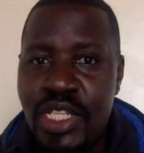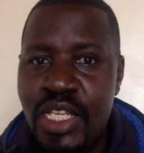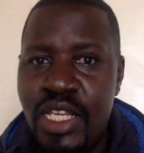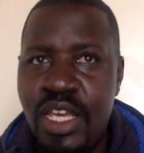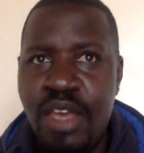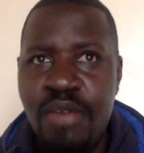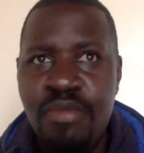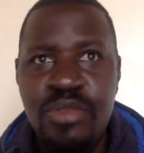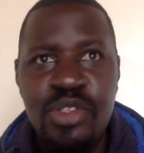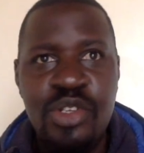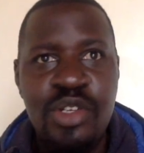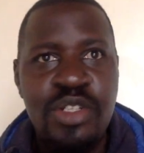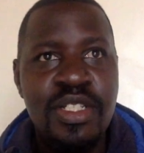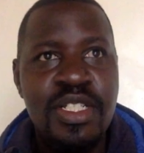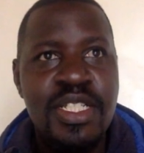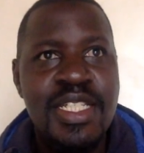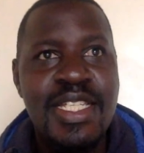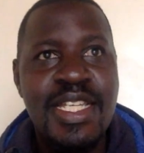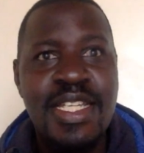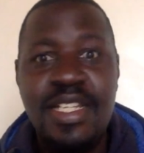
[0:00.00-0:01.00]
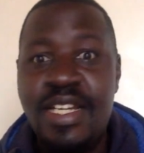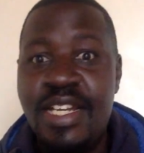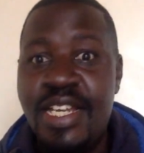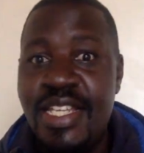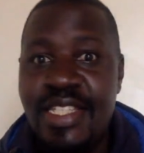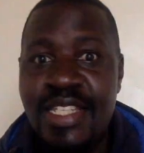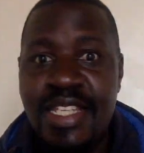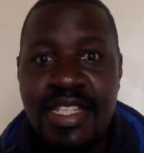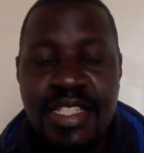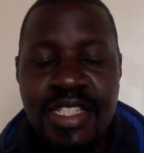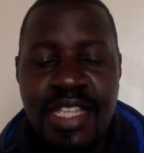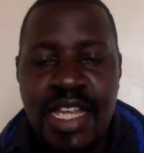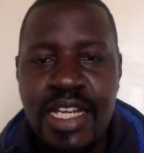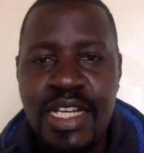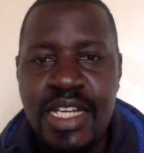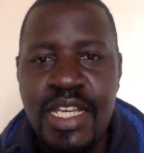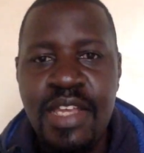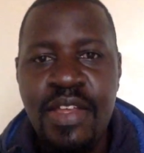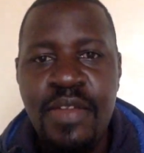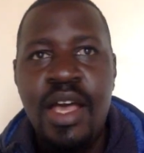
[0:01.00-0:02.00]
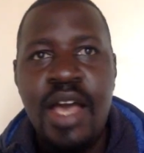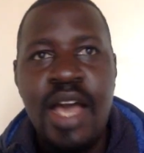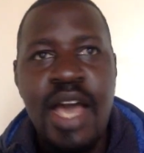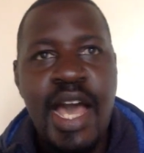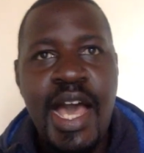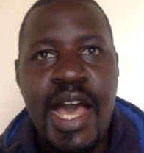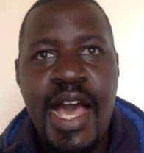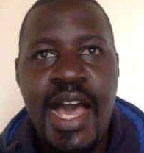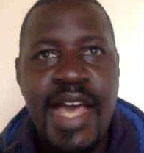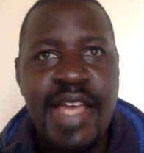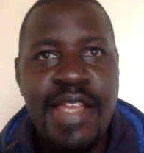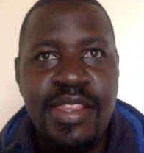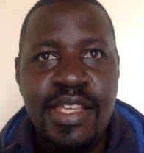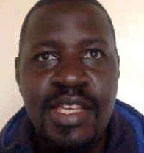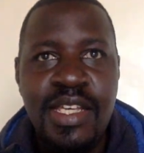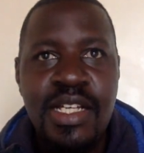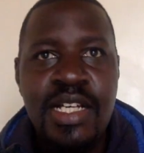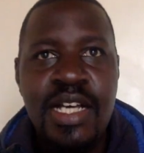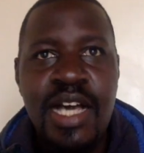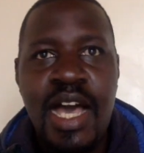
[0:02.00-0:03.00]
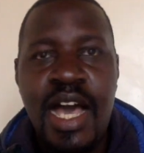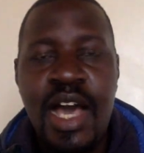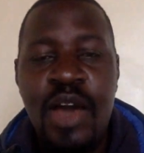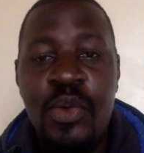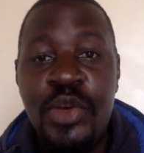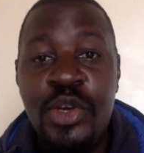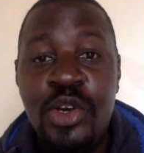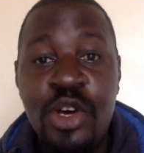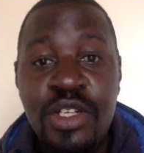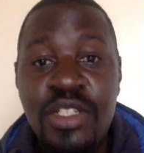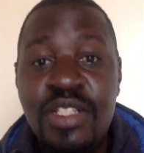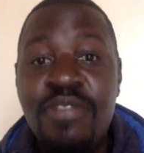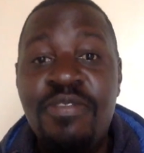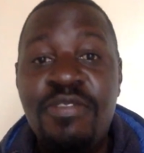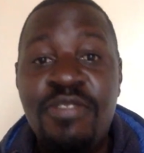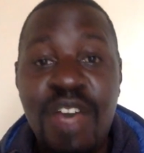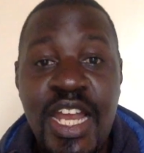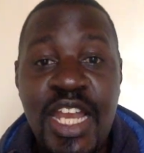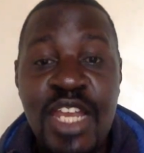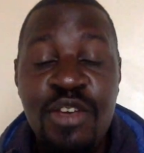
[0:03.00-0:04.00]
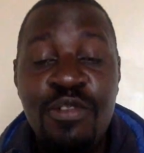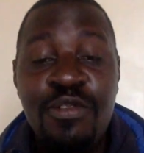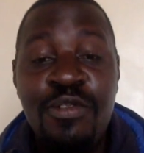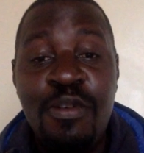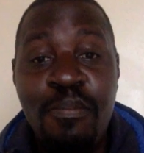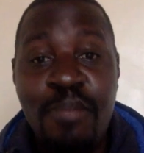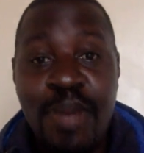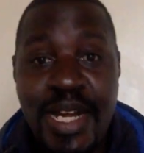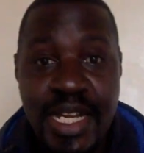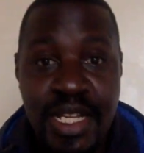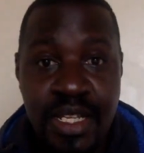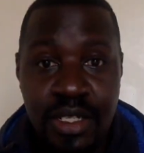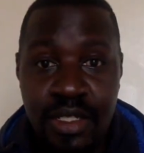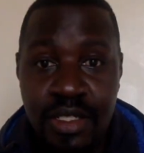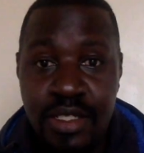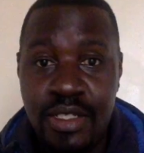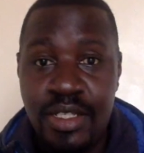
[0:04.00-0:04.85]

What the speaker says: The games on Saturdays and Sunday, I think we got value for money,